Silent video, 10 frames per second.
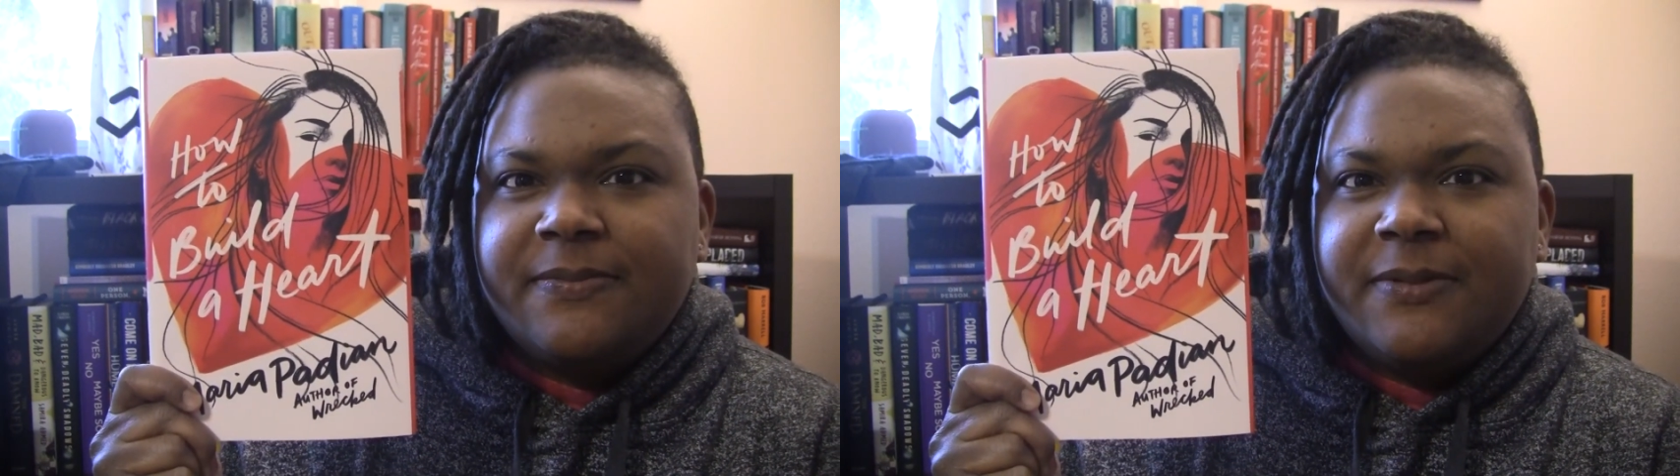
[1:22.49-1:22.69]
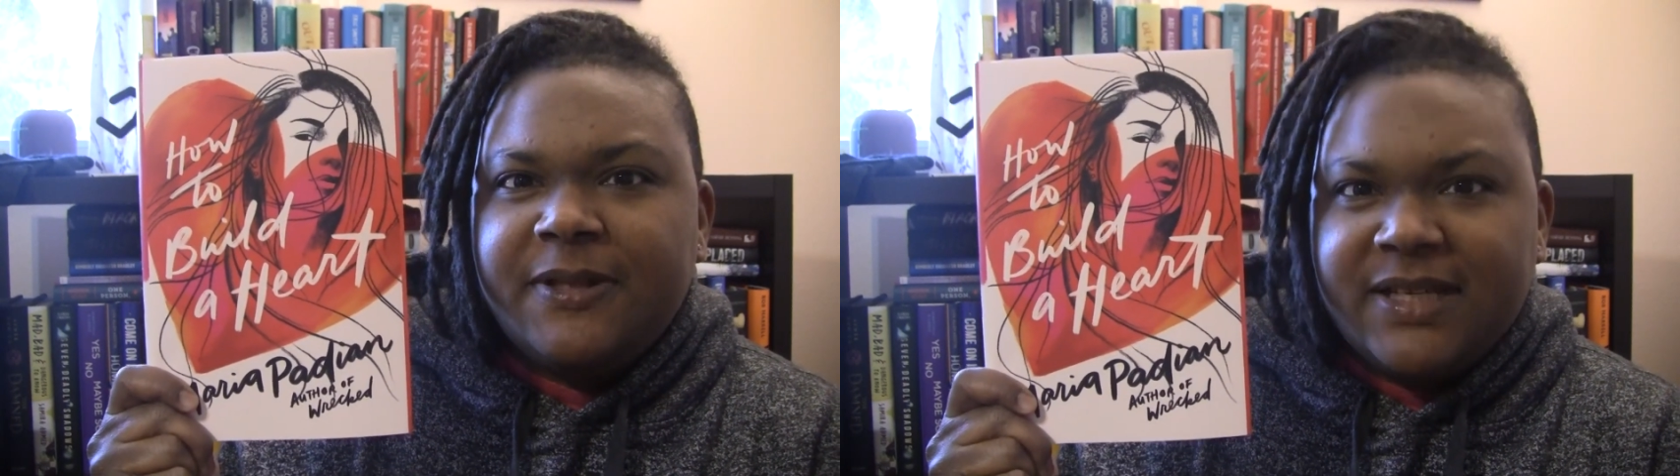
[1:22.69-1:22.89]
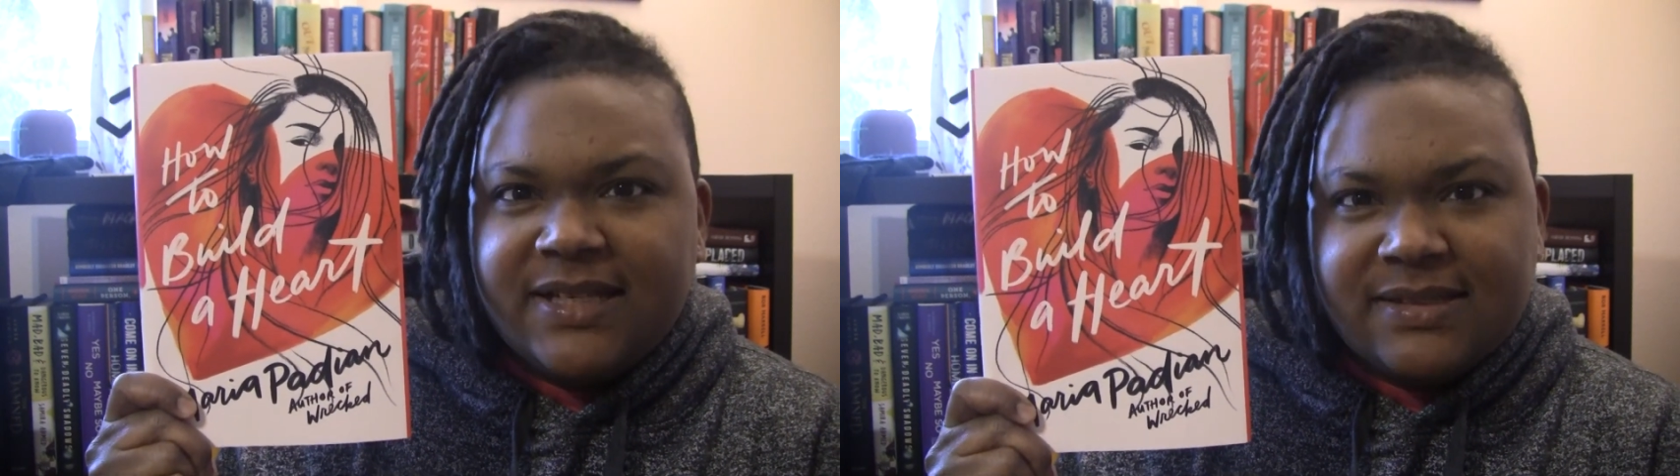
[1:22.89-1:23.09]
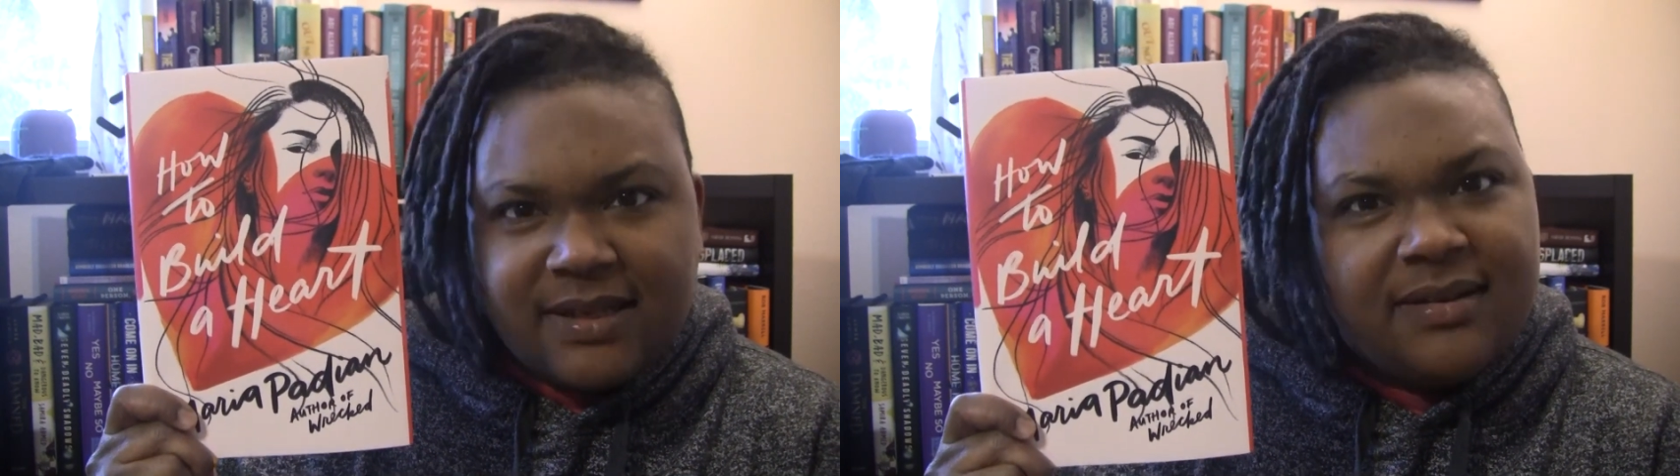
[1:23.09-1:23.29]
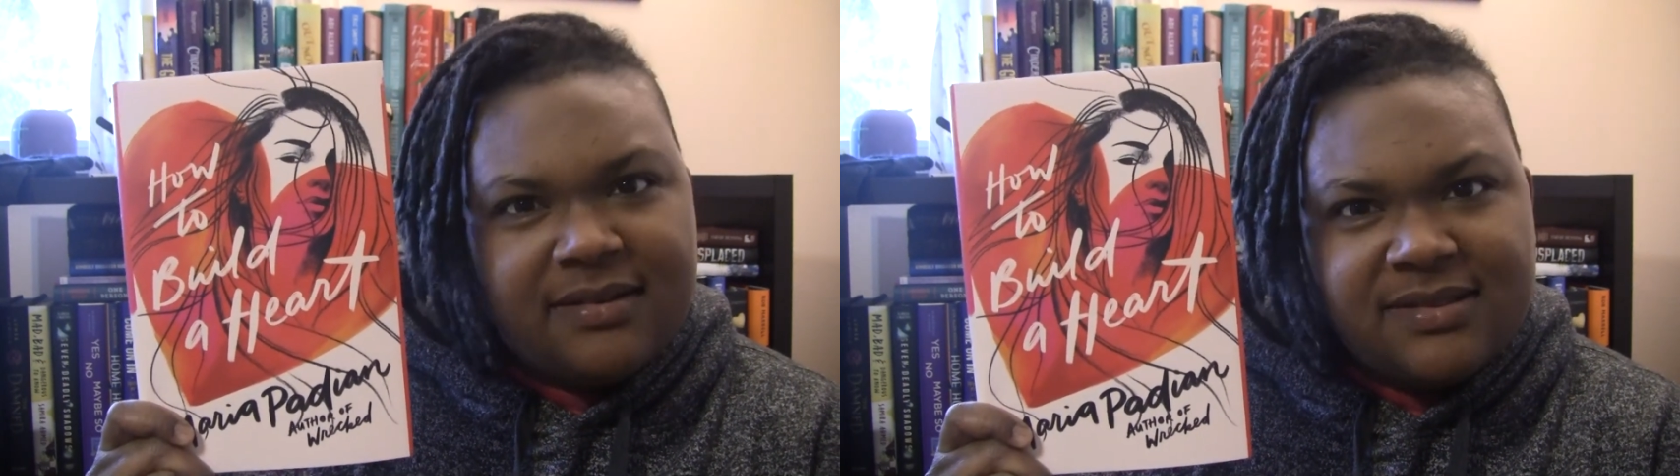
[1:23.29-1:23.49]
things
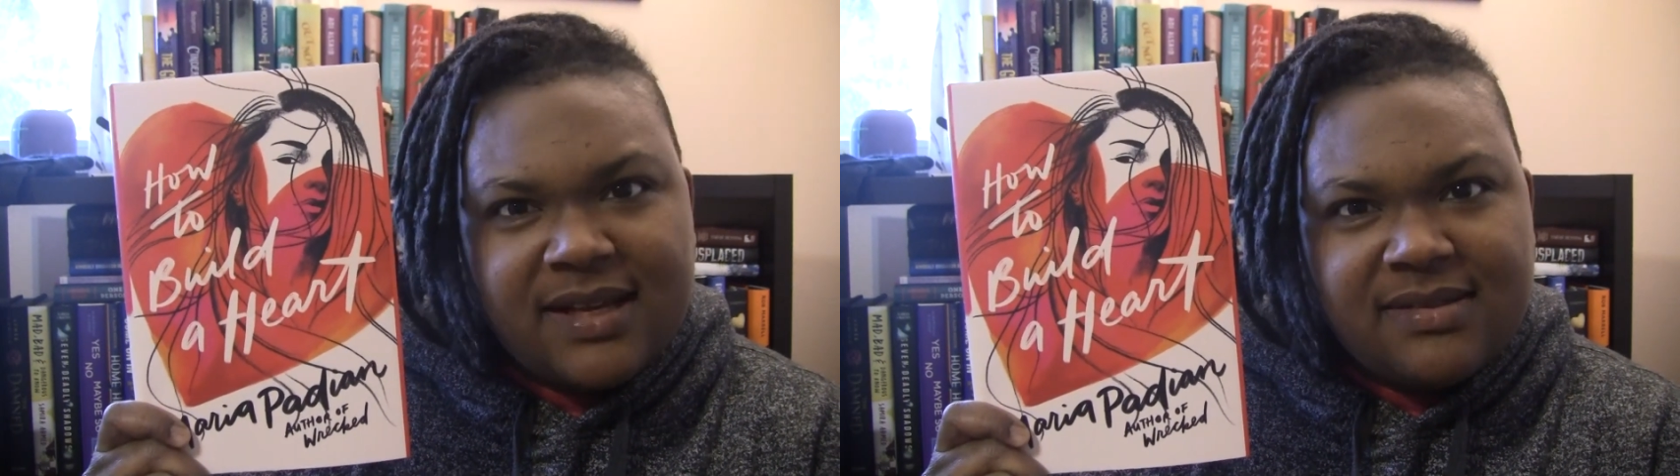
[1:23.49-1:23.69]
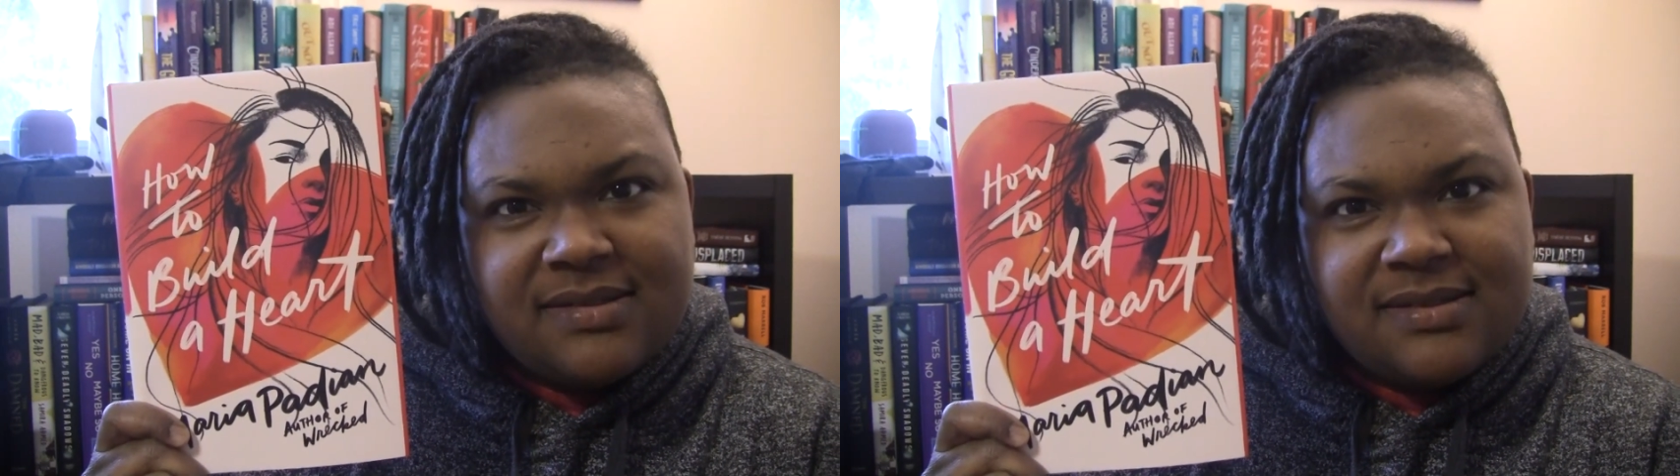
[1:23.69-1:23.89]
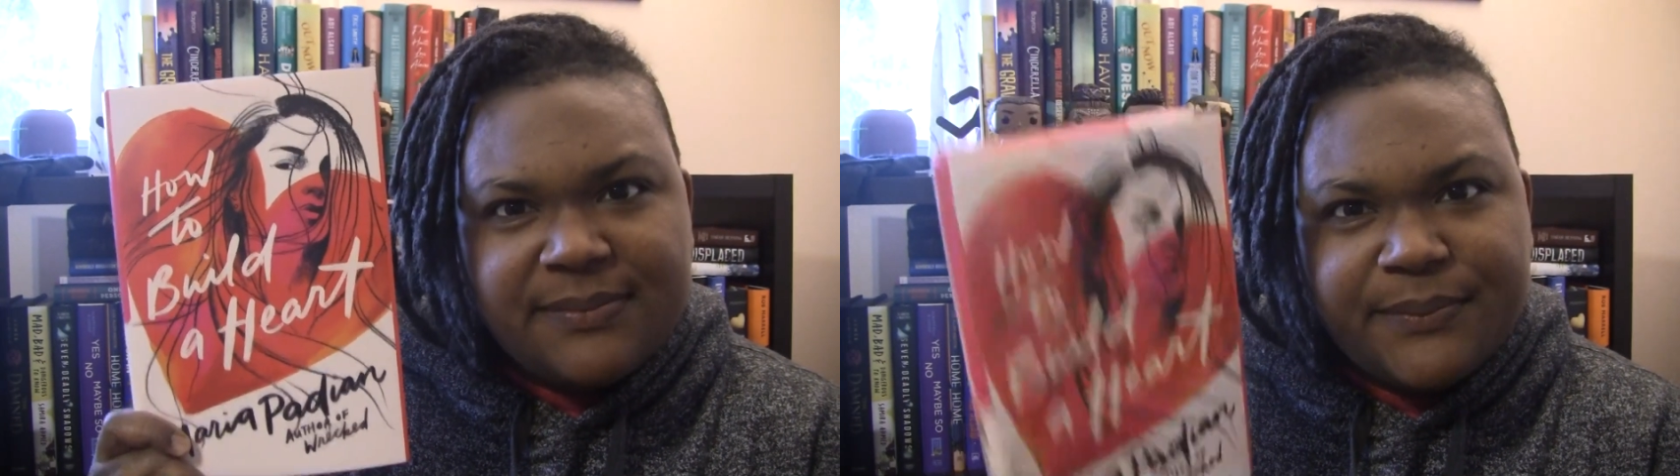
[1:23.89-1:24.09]
get a little tense.